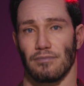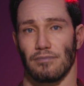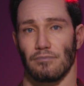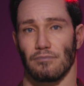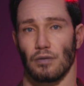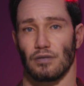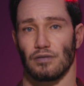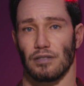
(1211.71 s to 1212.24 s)

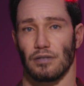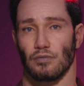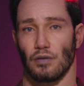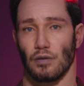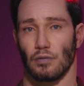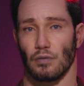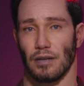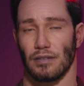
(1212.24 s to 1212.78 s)
Pushing for
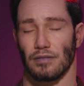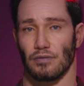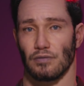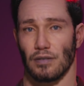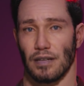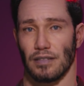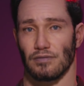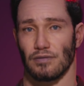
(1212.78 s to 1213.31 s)
greater
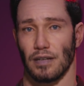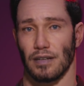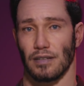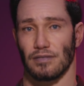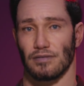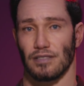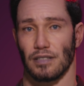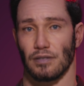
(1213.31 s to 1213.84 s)

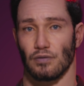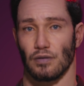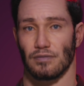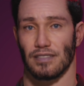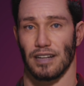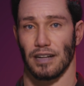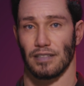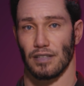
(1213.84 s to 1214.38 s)
transparency from
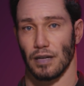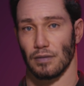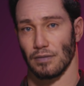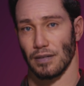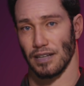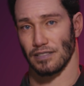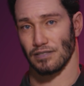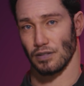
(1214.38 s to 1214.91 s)
tech
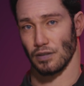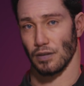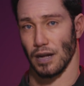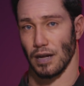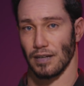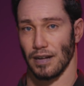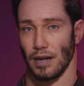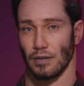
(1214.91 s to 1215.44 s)
companies
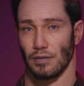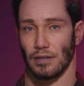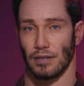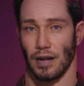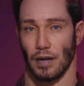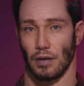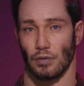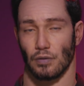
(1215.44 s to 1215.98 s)
about how their
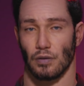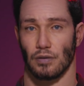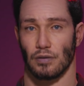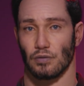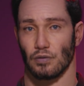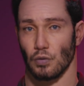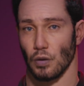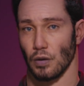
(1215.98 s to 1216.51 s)

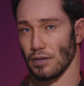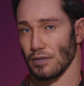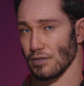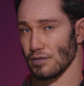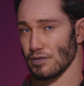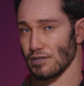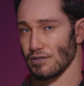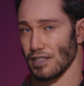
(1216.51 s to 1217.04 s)
algorithms work
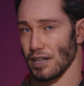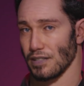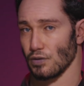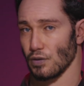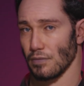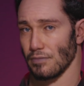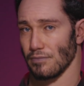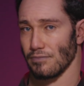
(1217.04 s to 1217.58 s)
is
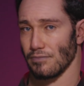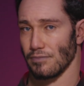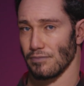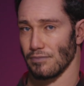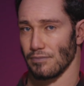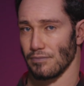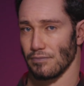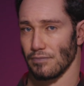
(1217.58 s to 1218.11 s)
essential.
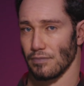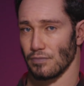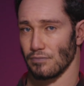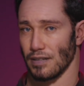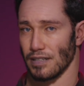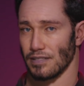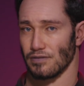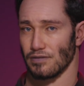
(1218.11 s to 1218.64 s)
If
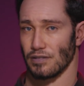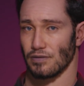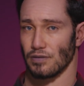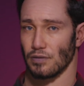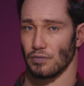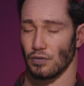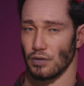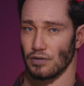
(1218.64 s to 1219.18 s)
these
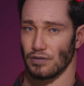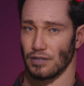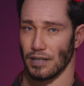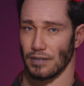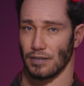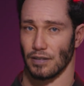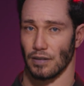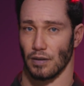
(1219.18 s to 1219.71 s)
systems are
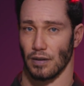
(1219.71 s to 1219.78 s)
shaping our